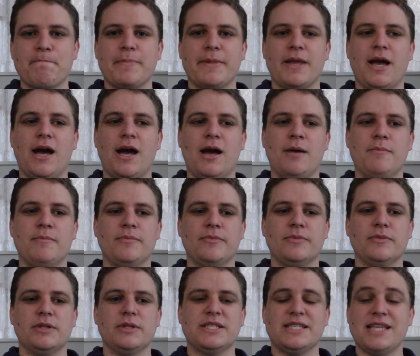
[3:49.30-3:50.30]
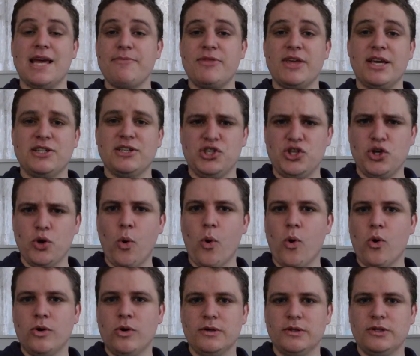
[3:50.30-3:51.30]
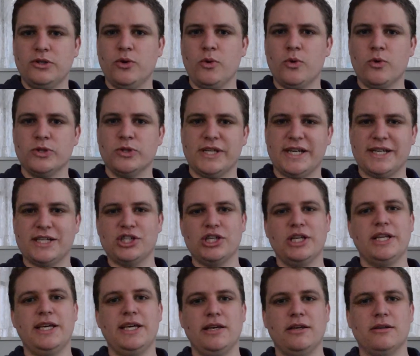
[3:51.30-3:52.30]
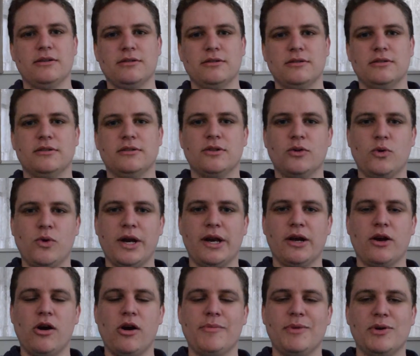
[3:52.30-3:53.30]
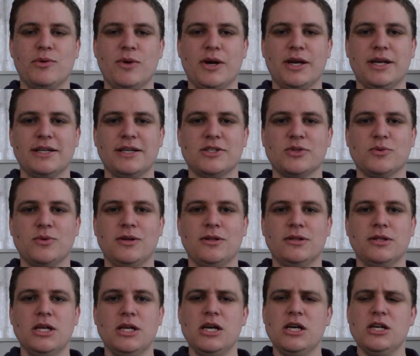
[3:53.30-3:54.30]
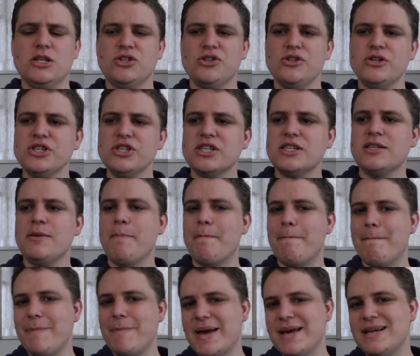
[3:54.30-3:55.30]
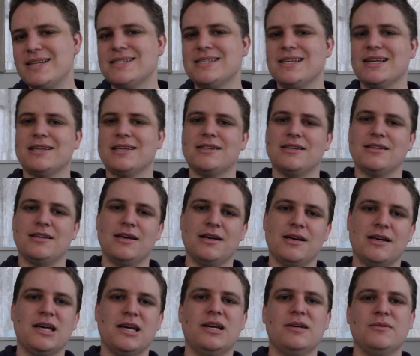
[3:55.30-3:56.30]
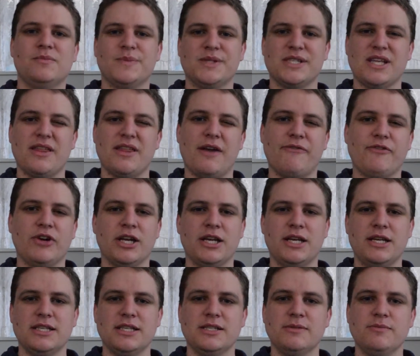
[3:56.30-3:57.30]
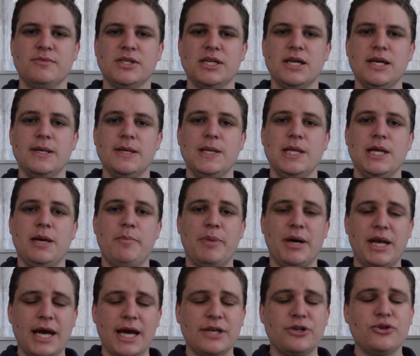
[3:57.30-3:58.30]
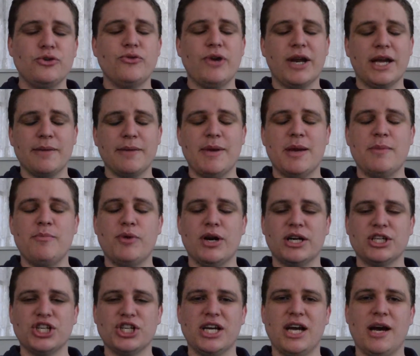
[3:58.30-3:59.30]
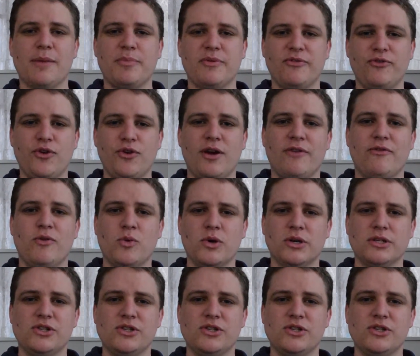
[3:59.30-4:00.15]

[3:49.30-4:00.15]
The same thing as yaw. Yaw is actually quite a common one as well. So those are some basic South Africanisms, but I do recommend brushing up if you ever want